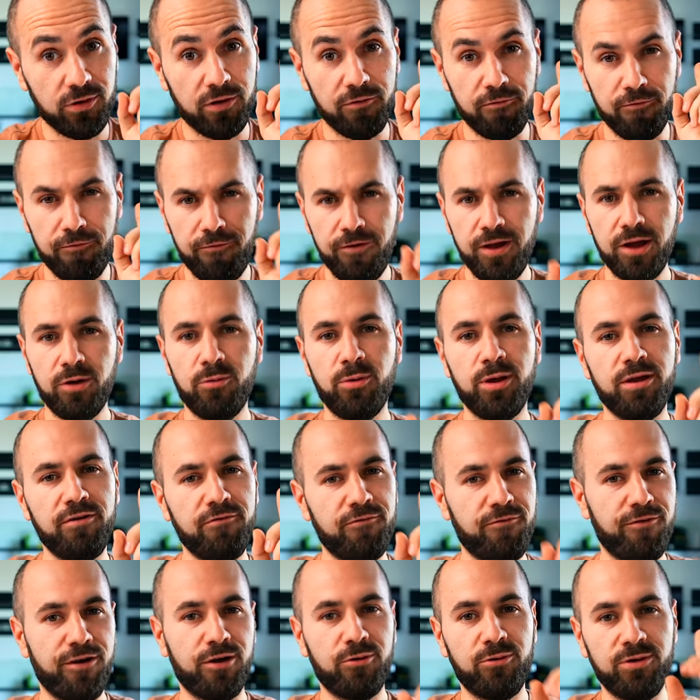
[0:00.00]
you a very
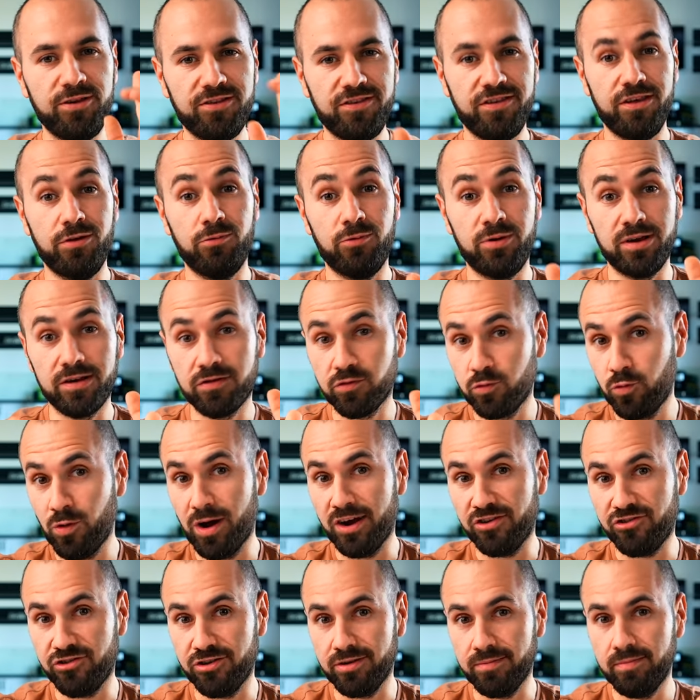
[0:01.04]
very serious
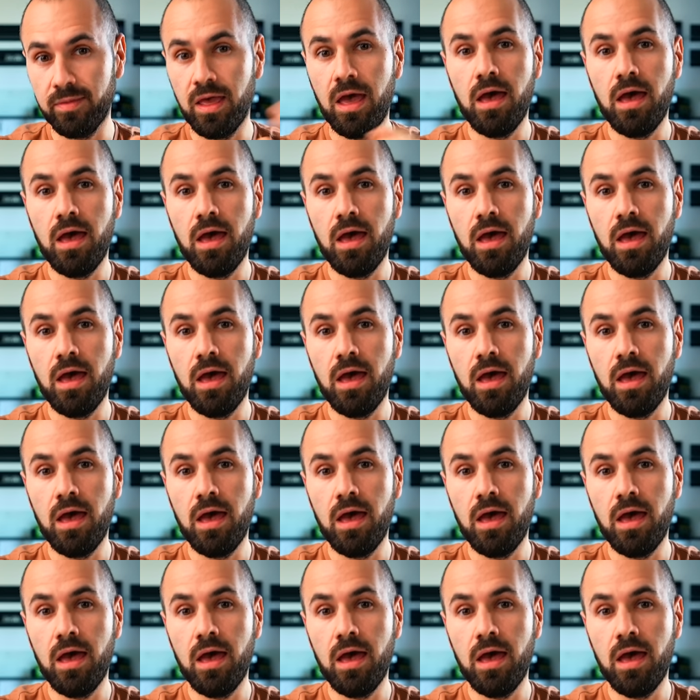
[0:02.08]
question